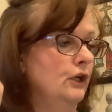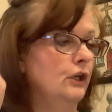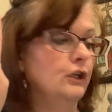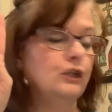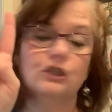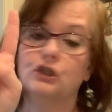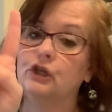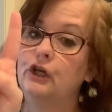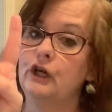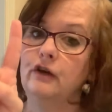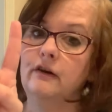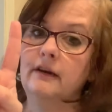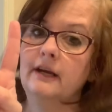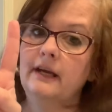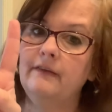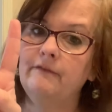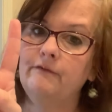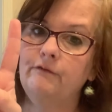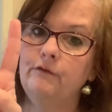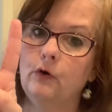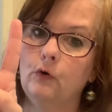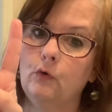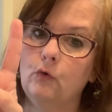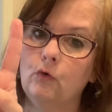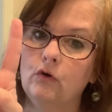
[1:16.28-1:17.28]
2, to
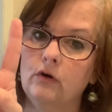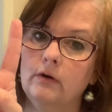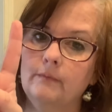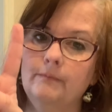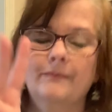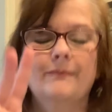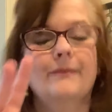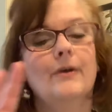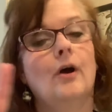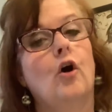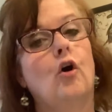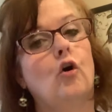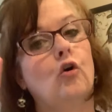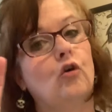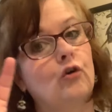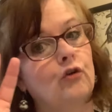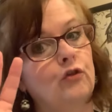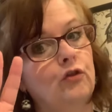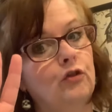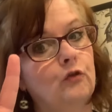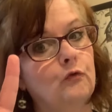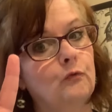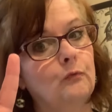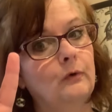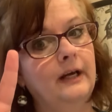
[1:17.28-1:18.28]
inform, or
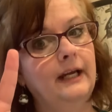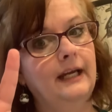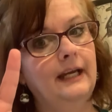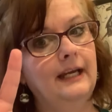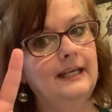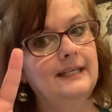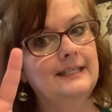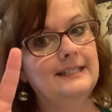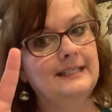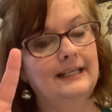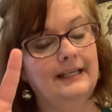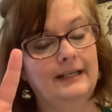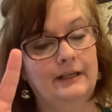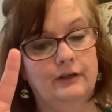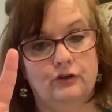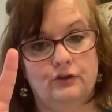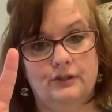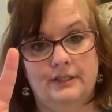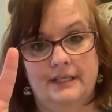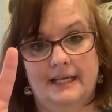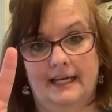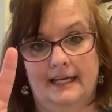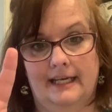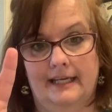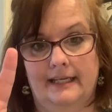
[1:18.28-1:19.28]
3, to
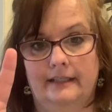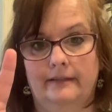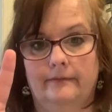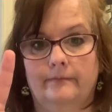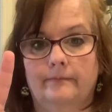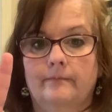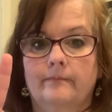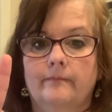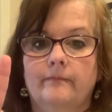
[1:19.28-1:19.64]
entertain.